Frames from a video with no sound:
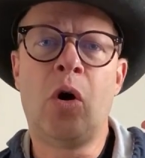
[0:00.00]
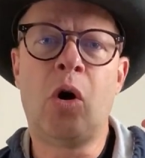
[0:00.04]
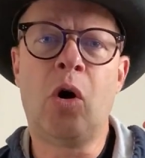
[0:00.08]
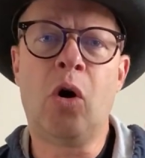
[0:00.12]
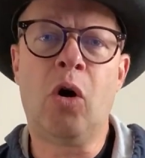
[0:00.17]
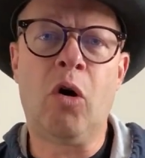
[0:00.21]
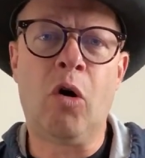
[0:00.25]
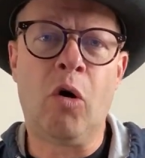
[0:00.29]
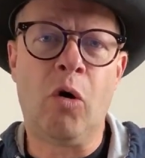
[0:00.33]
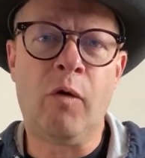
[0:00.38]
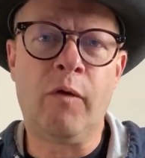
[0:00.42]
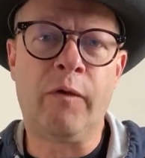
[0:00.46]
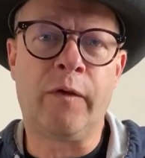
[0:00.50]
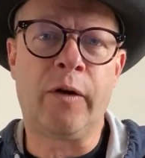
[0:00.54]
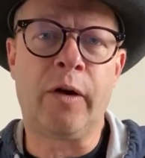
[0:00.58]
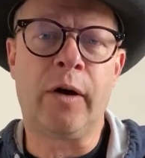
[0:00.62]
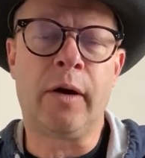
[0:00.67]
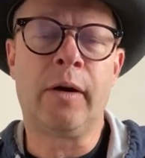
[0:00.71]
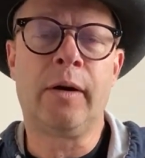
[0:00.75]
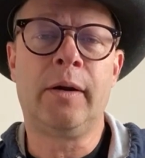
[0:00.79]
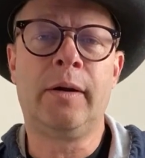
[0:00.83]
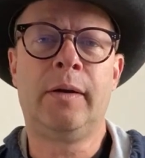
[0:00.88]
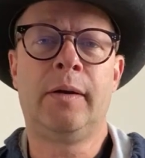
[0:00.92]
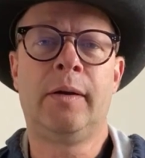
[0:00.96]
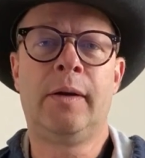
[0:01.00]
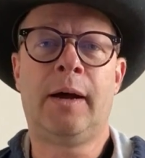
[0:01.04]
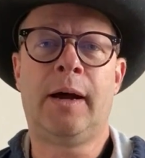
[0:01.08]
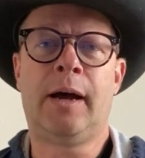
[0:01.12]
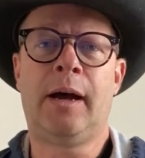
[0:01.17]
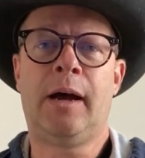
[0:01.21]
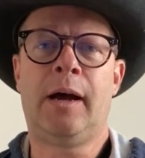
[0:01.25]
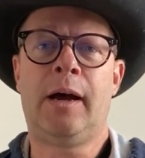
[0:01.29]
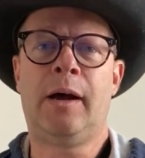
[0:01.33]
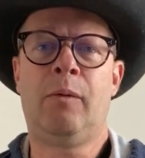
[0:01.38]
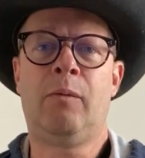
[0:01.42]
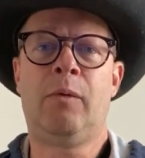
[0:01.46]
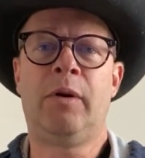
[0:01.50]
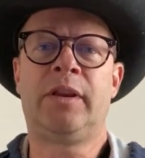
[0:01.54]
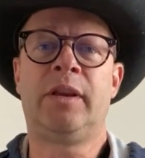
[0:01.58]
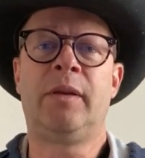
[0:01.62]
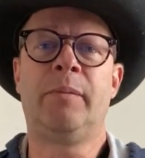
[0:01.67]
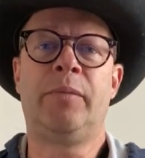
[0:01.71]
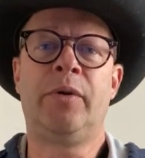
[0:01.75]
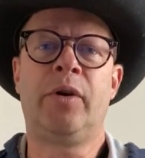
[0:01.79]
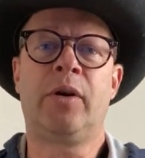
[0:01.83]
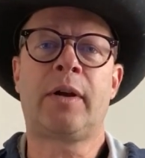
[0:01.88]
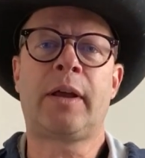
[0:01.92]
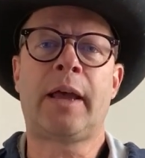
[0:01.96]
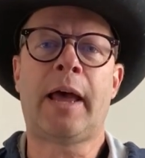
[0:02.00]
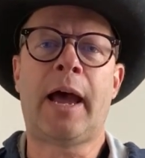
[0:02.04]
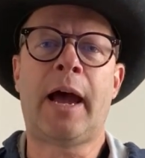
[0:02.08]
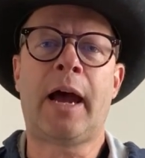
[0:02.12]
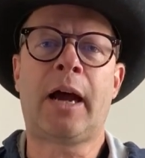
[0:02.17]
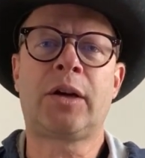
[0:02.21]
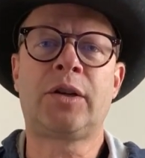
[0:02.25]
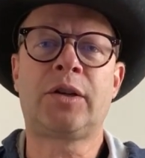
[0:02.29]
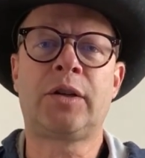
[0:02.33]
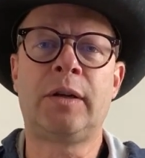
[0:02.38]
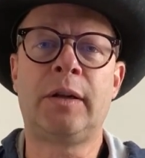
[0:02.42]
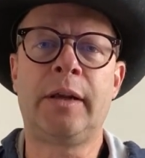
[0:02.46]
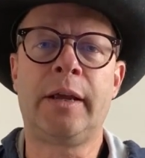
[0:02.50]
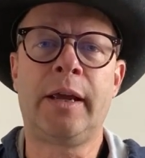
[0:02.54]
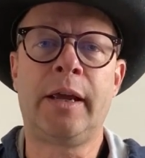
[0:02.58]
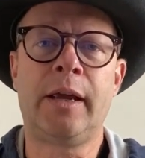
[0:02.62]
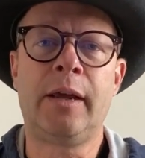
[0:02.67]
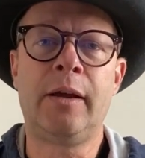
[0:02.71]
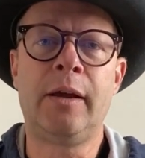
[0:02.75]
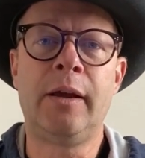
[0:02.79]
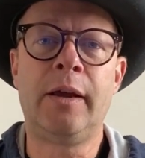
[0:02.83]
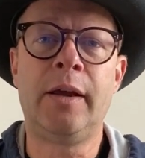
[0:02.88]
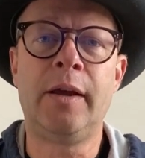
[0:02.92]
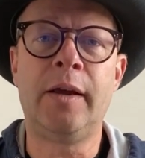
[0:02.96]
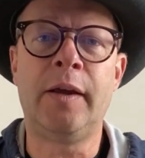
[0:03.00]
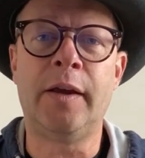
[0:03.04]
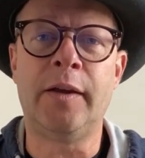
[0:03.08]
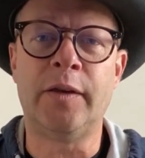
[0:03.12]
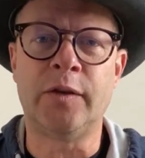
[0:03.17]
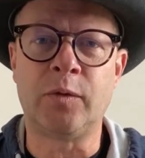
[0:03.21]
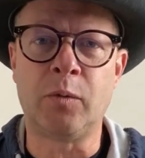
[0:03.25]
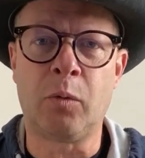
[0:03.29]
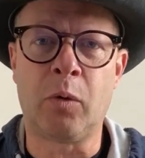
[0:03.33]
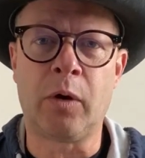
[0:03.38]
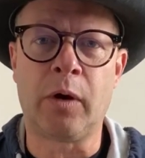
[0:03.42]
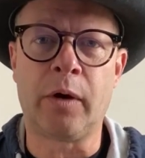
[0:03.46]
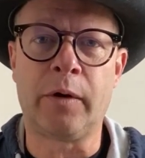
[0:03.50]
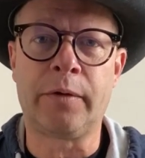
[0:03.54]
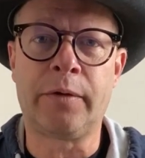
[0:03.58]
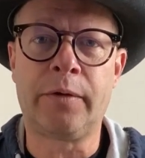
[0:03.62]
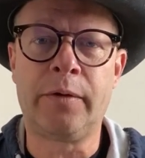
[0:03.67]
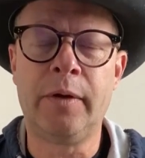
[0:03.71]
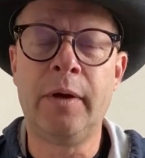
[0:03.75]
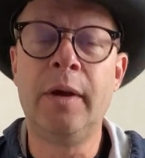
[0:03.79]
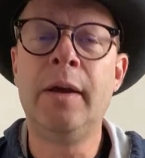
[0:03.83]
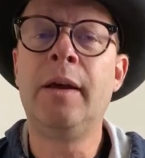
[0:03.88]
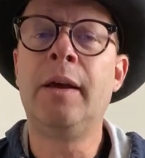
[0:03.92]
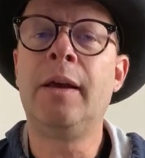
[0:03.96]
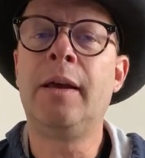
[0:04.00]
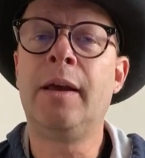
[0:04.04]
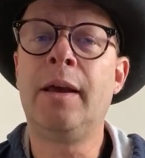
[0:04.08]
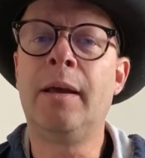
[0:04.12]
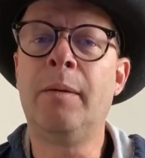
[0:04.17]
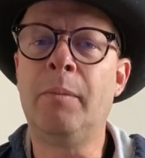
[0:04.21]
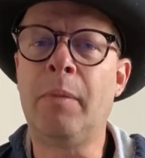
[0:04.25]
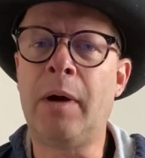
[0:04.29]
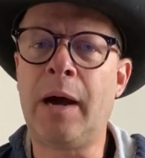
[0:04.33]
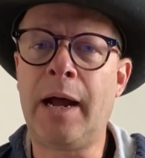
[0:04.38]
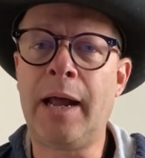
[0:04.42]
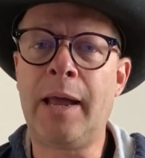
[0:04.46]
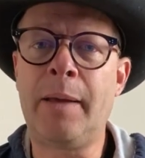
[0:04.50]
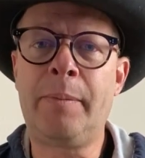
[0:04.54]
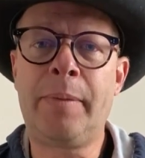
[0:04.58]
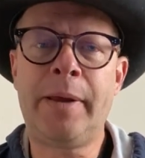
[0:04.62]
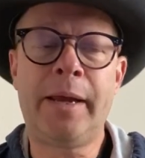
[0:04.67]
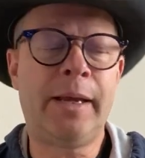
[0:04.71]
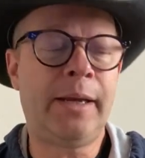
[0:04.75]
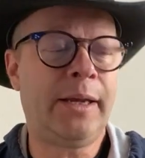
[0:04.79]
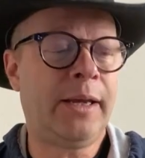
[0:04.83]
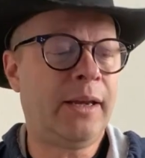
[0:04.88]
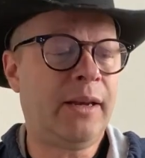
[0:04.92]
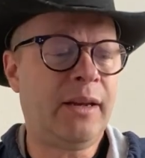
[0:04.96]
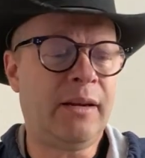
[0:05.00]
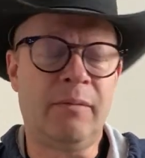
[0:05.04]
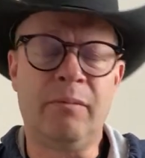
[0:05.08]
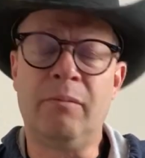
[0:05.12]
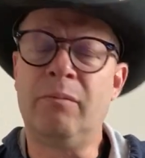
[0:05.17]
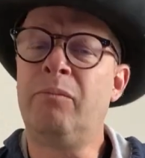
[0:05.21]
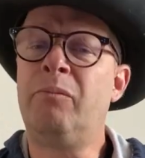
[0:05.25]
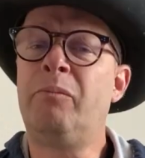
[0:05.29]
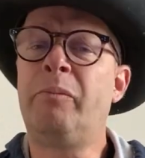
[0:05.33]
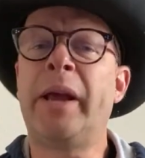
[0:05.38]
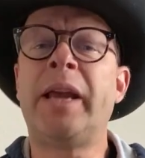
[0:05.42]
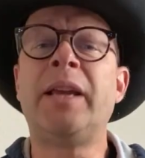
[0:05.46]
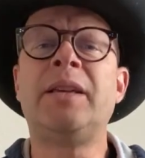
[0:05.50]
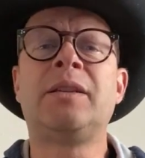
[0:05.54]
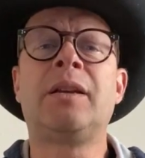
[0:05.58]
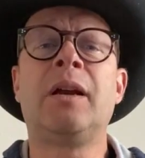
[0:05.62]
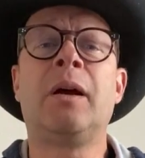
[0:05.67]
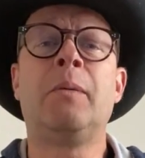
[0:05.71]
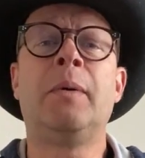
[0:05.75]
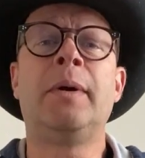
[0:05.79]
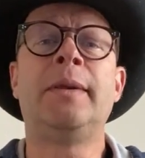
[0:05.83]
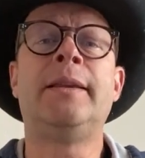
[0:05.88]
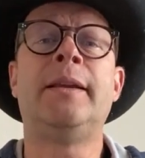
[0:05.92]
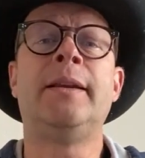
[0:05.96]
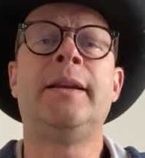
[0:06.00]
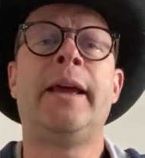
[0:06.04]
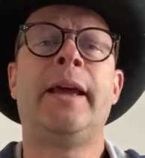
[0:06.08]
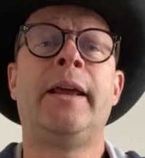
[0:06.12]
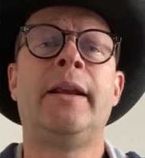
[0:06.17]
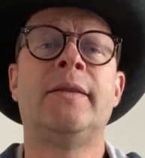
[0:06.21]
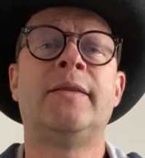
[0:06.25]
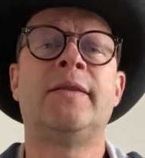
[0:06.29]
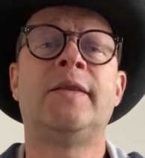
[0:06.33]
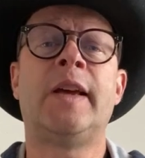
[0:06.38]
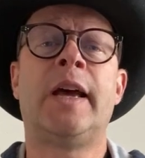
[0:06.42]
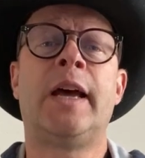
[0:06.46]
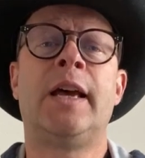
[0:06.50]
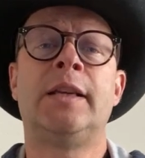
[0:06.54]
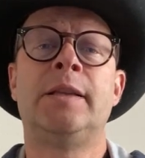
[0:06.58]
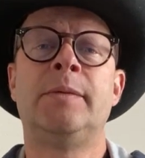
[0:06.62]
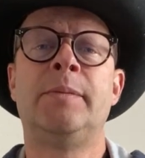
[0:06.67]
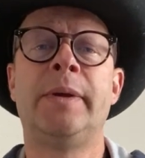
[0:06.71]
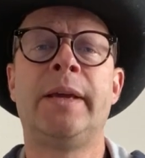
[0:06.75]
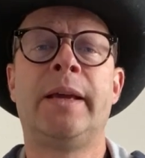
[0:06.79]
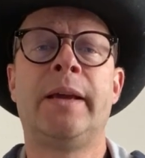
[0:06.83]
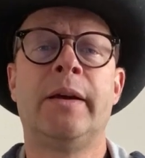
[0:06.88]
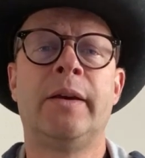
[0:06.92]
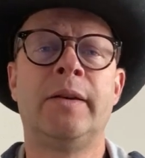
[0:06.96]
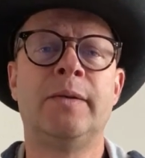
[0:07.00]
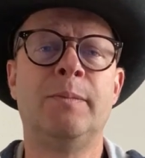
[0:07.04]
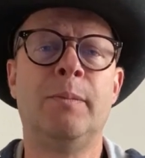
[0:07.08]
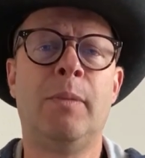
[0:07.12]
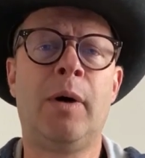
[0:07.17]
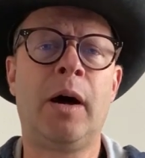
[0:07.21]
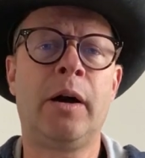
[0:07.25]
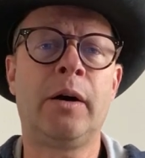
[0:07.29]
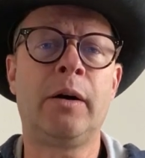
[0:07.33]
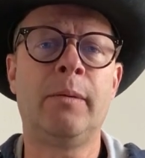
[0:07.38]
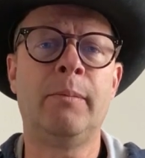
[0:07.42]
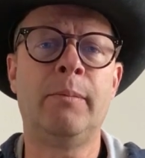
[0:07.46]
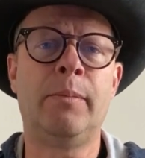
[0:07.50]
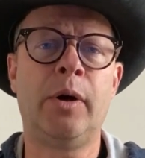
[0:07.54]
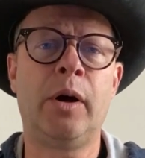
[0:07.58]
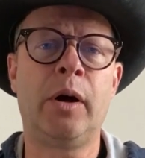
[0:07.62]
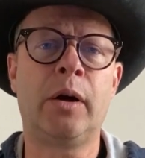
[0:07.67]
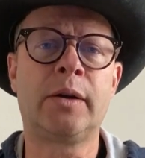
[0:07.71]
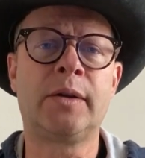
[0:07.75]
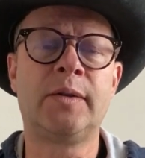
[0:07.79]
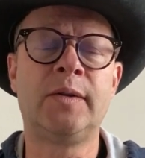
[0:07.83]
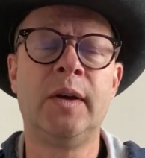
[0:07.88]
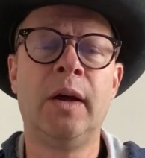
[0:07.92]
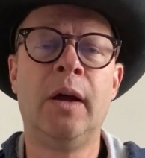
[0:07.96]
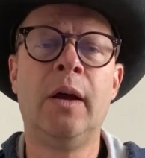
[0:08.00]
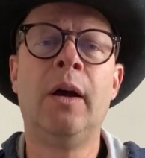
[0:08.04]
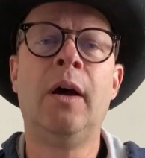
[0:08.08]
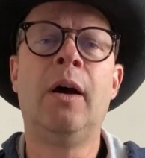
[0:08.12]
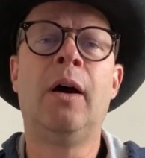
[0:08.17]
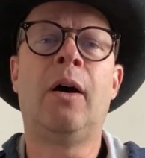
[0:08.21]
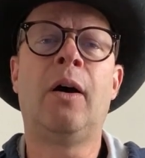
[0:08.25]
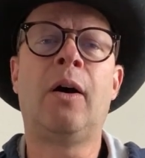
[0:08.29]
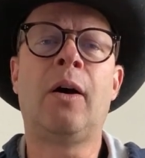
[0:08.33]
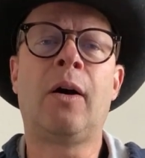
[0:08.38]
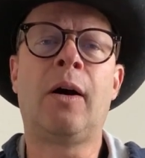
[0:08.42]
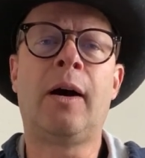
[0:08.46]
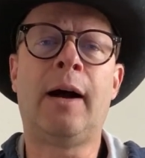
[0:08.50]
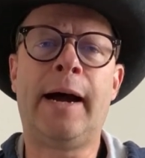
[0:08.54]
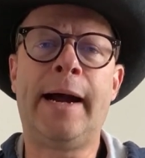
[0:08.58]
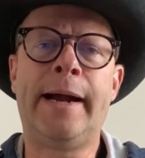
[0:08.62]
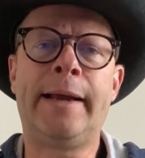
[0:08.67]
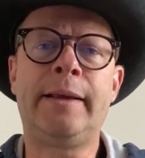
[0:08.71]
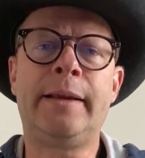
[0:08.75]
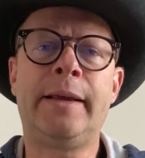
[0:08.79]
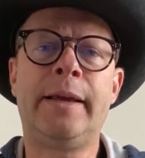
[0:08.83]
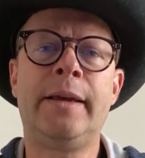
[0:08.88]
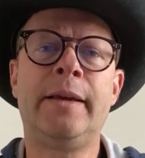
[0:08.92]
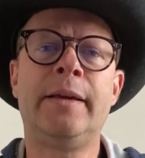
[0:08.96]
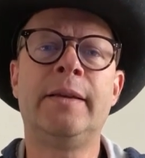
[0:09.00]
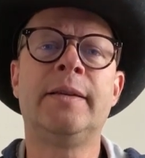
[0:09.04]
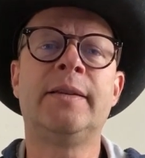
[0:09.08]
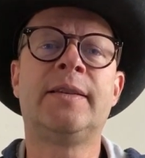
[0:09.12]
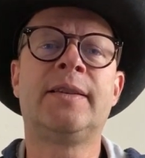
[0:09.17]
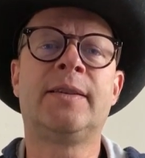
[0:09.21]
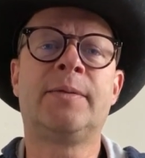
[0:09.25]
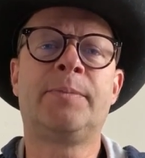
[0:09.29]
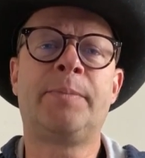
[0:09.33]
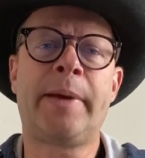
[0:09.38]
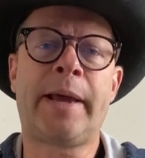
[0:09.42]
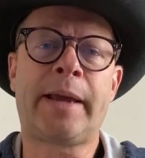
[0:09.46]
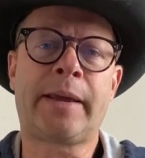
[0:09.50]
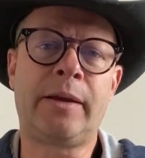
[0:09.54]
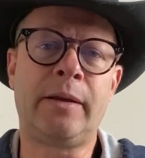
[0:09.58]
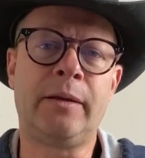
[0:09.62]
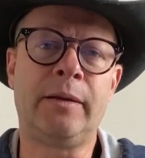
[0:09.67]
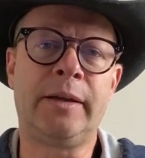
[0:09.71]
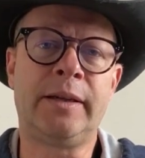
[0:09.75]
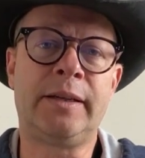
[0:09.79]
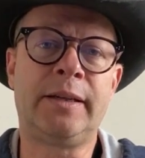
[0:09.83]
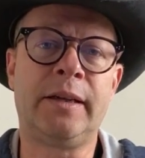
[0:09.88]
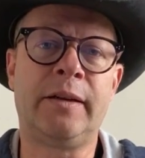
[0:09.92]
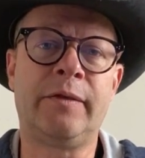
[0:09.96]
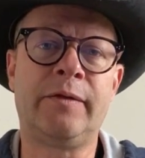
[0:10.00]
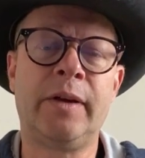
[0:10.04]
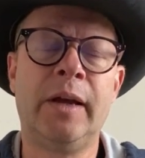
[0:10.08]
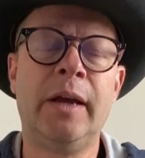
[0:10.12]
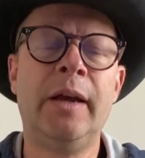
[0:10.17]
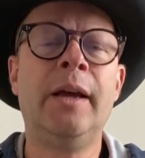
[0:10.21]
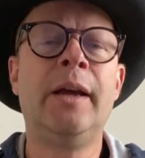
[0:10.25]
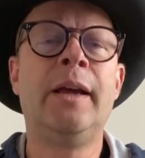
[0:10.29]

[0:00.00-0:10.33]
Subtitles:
over what the book actually is worth, in my opinion, and based on what the data says, because modern books are highly speculative.